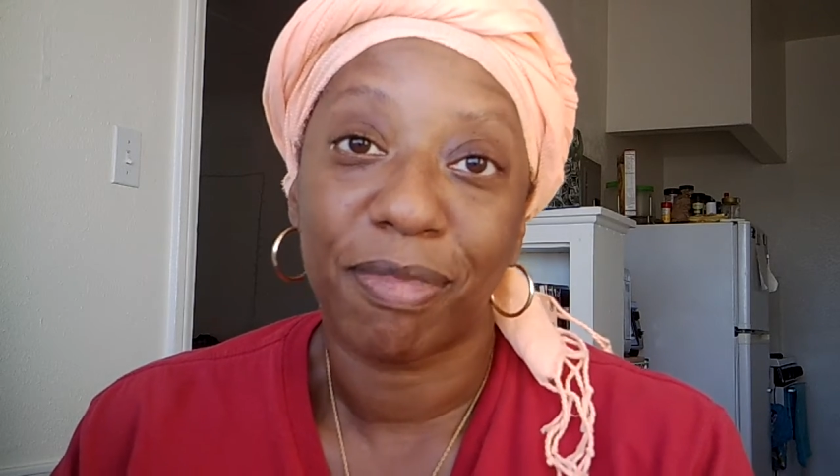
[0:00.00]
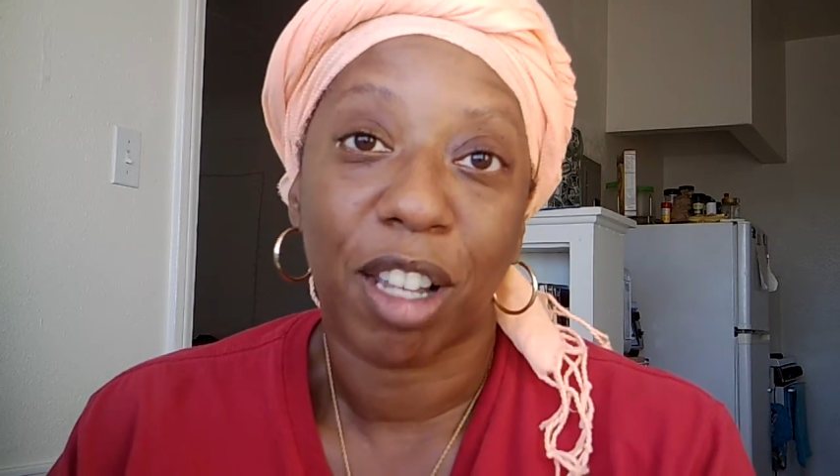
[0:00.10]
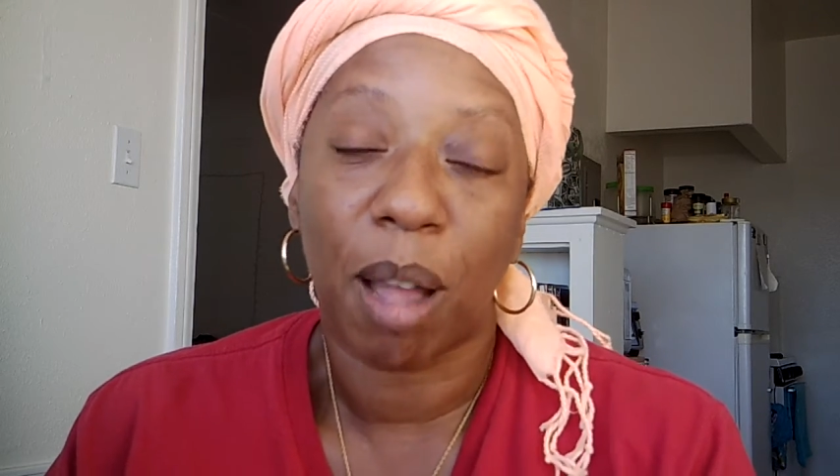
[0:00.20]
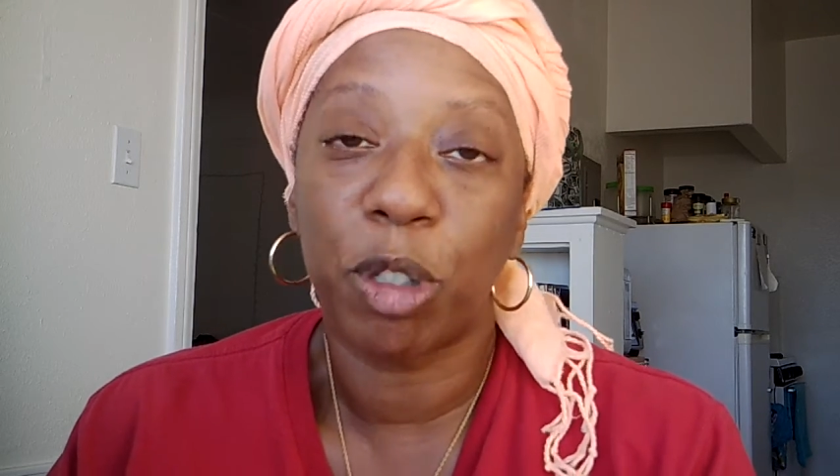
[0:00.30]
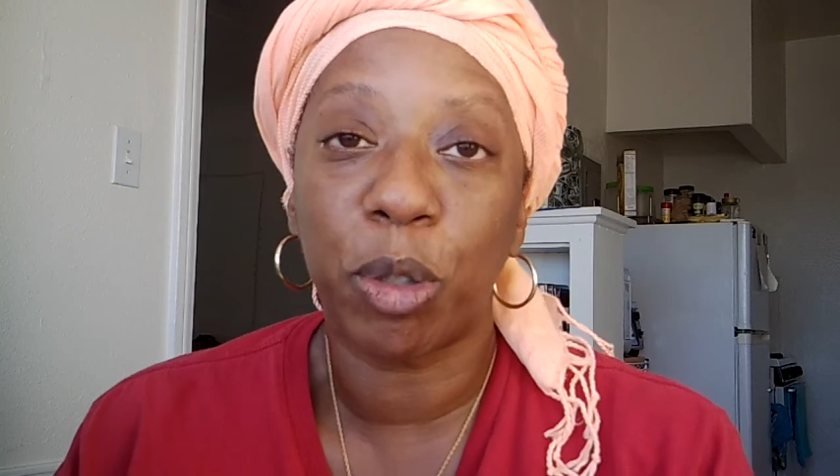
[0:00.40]

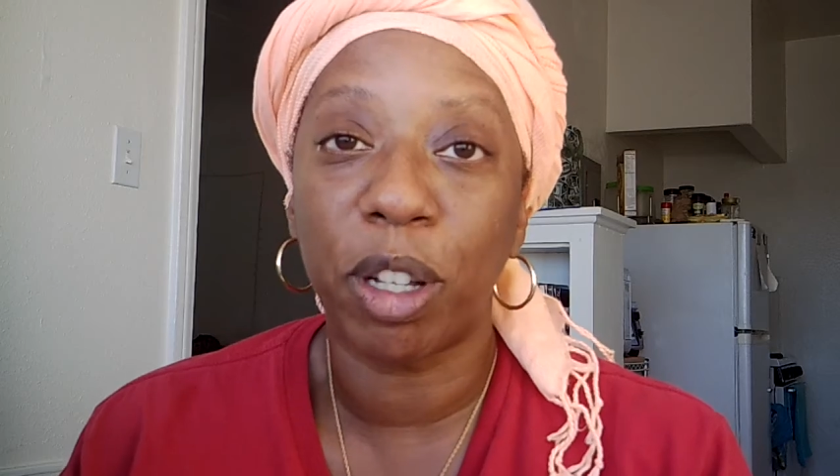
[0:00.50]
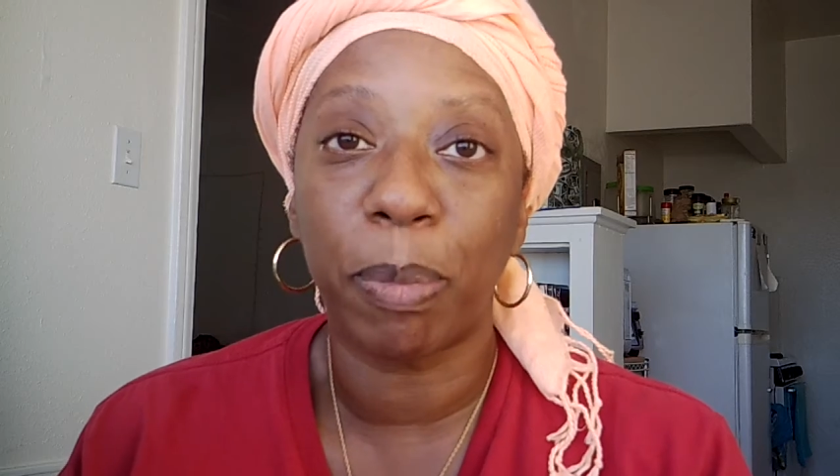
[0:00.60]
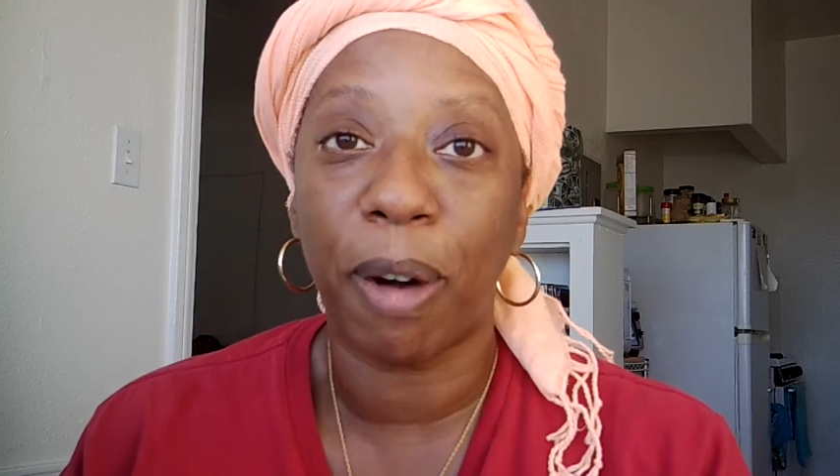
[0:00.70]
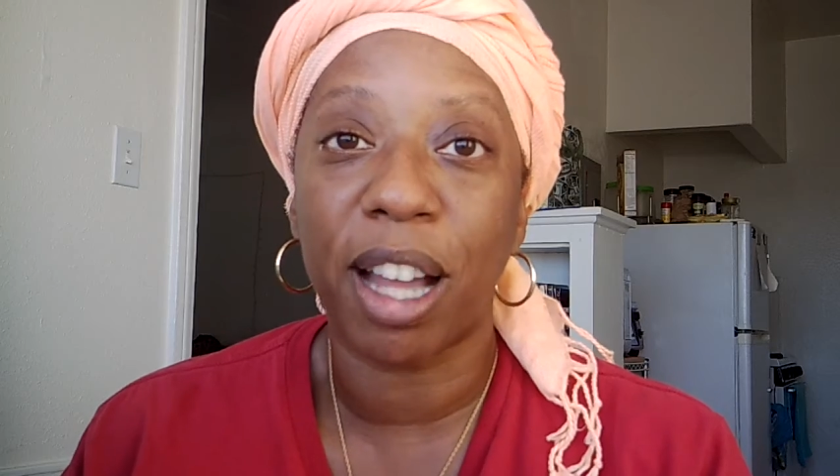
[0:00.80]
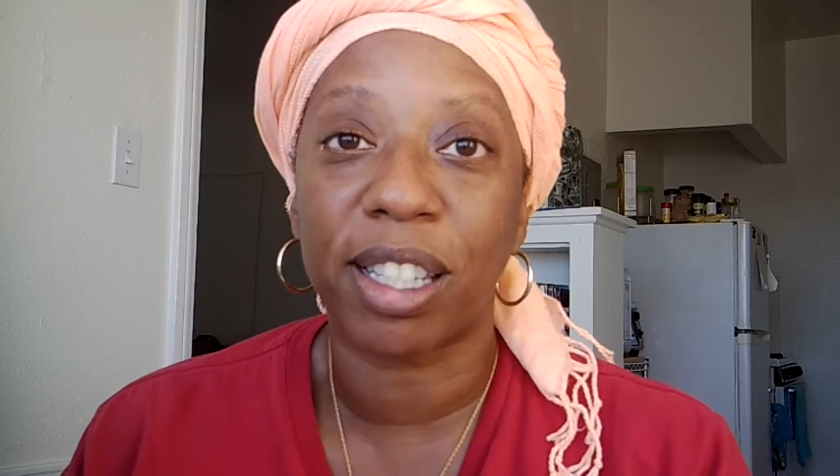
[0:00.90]
I'm enjoying
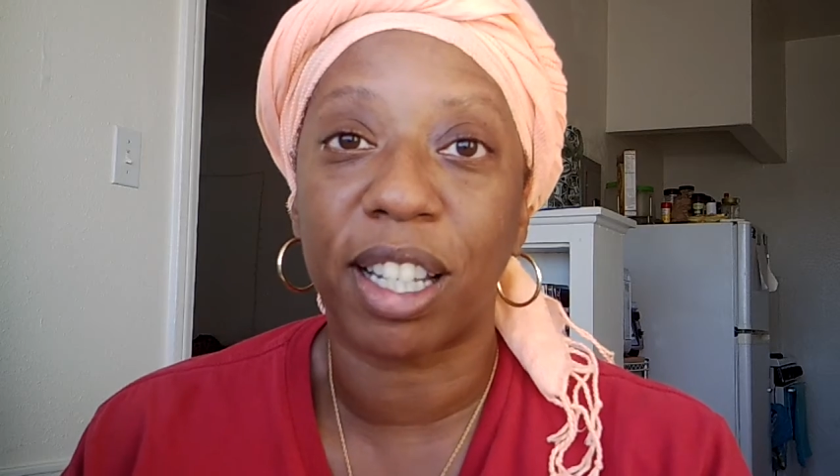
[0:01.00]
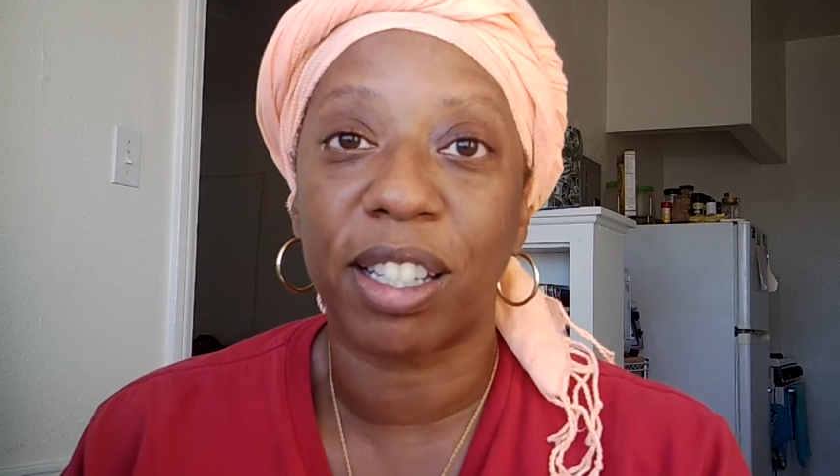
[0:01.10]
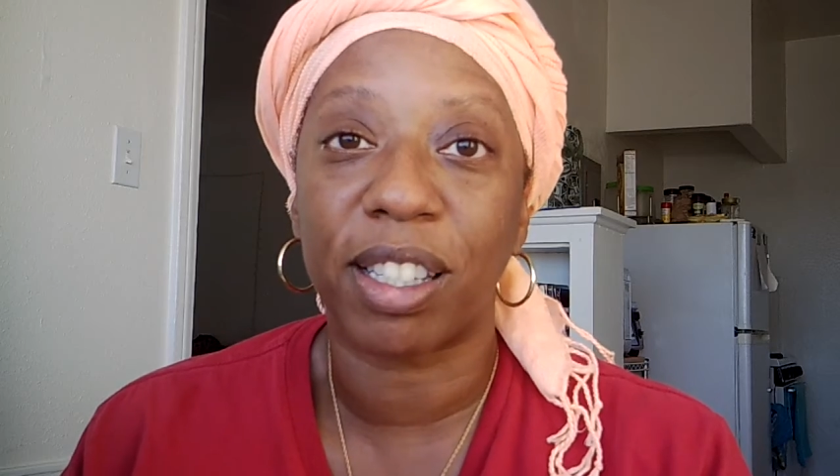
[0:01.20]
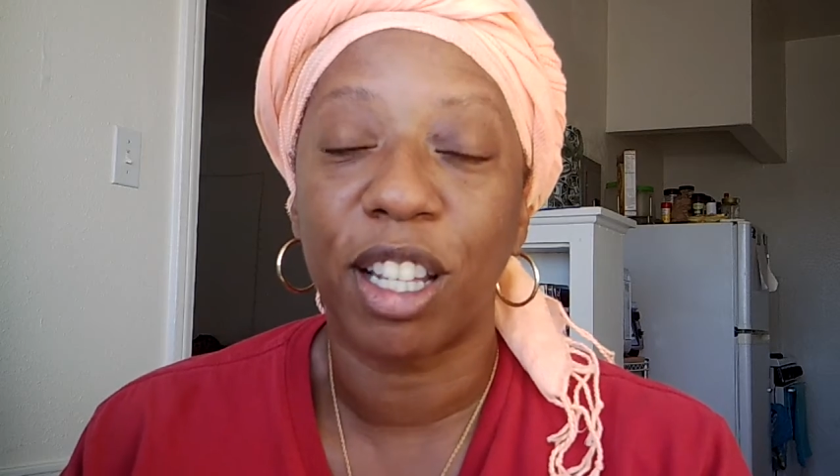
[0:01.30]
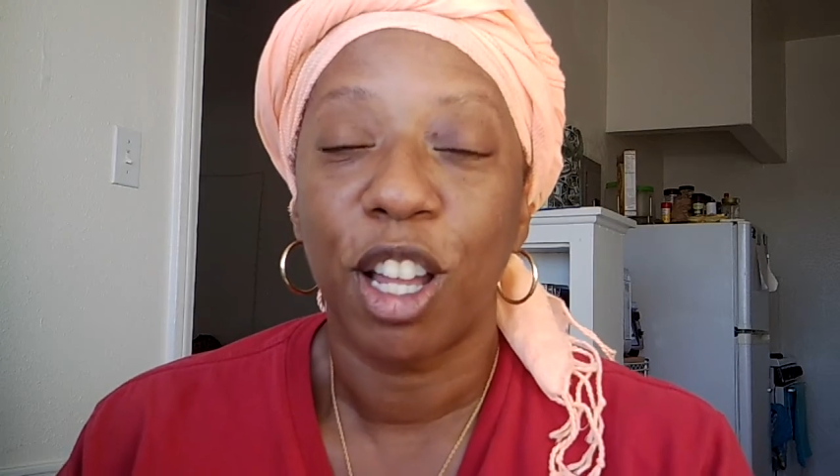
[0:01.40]
the
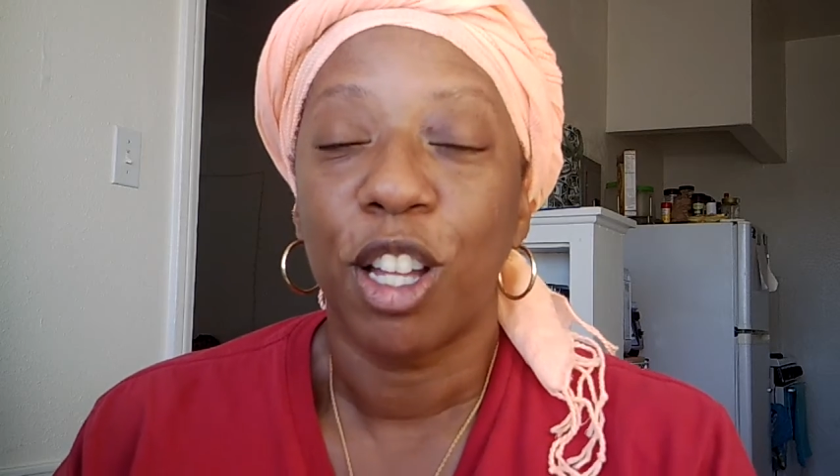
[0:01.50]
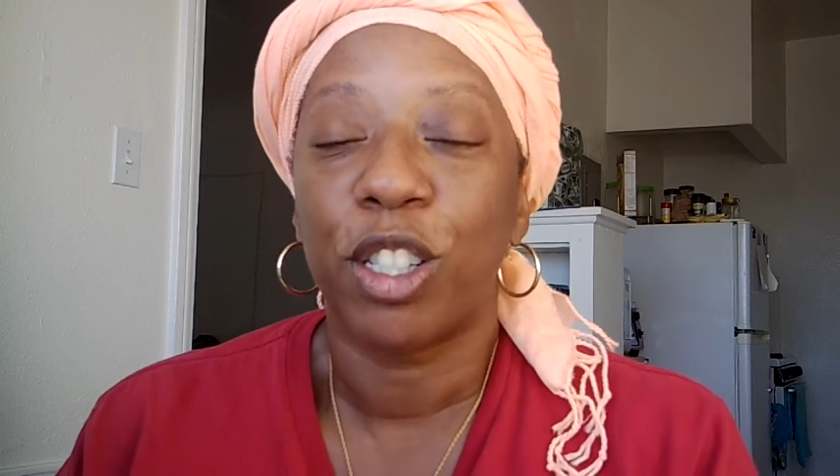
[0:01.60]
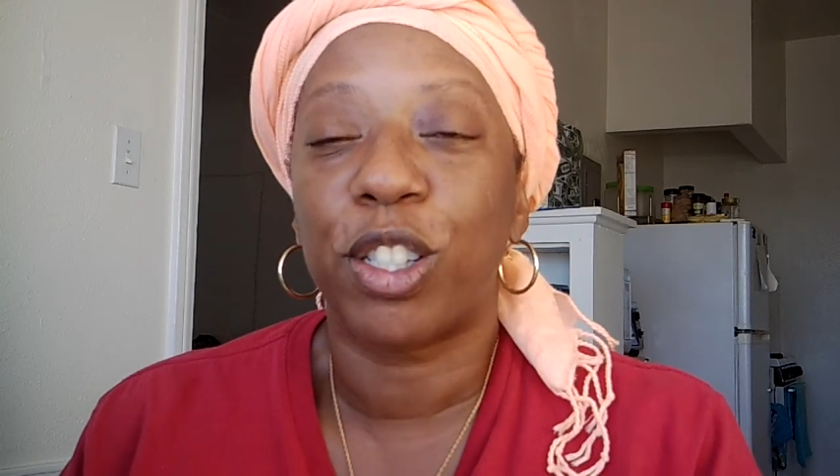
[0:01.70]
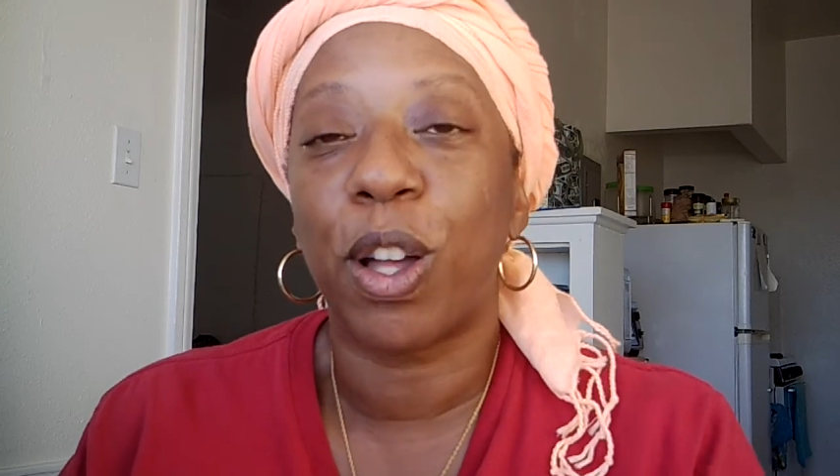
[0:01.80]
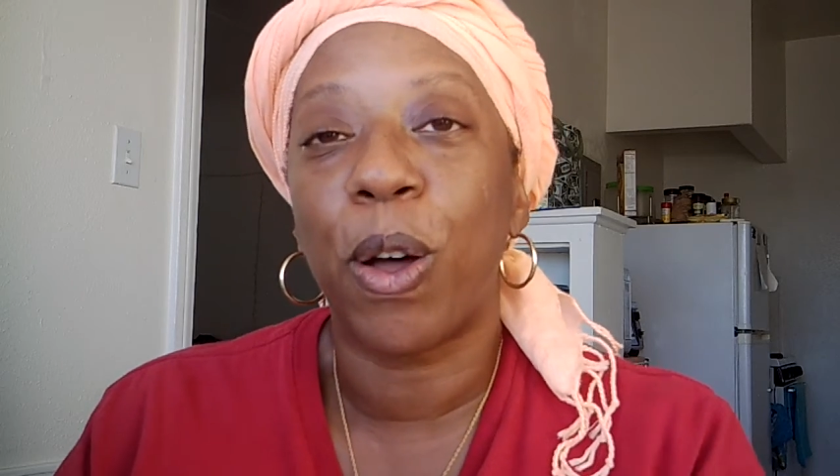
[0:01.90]
process.
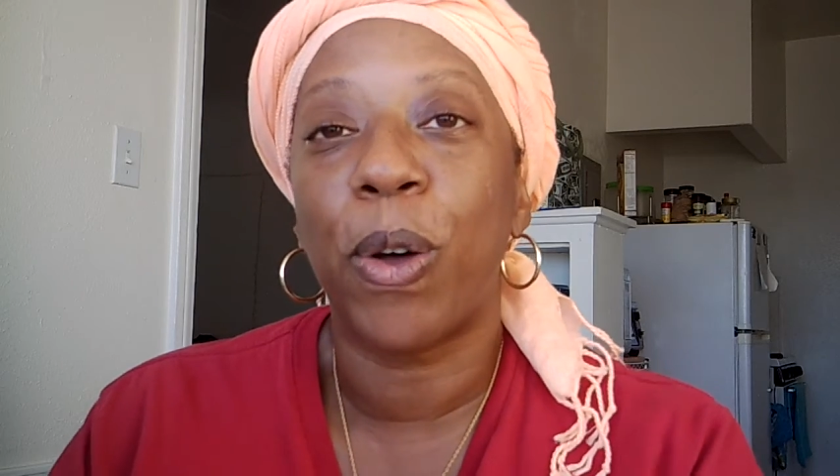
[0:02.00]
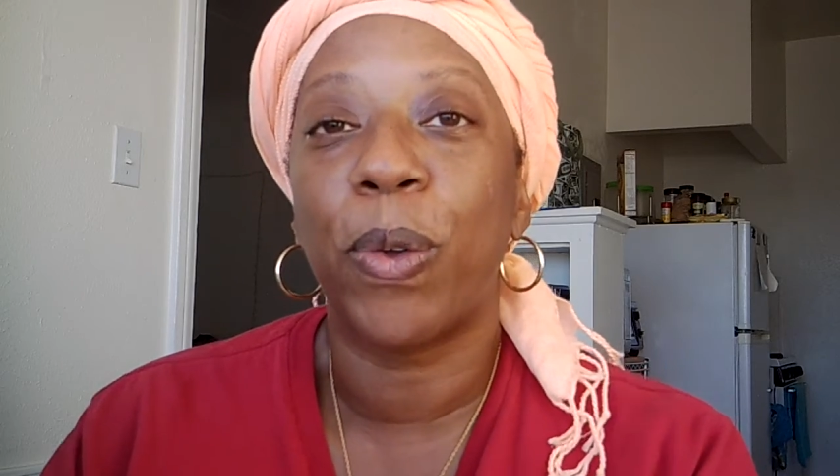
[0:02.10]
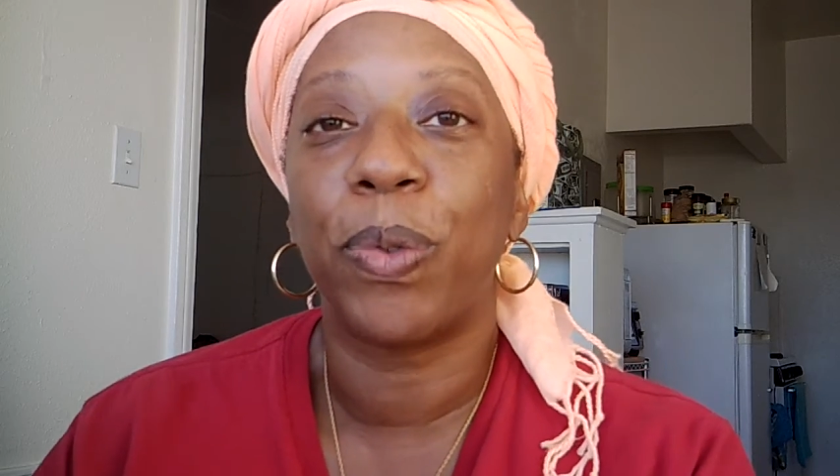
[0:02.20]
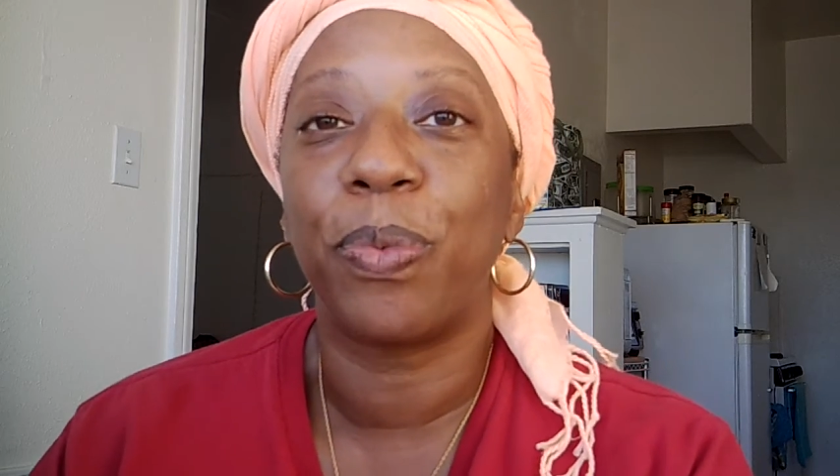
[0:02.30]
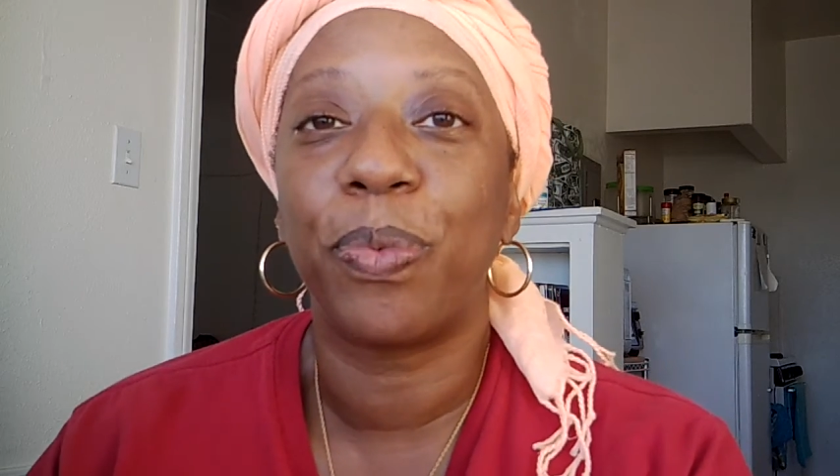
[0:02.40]
So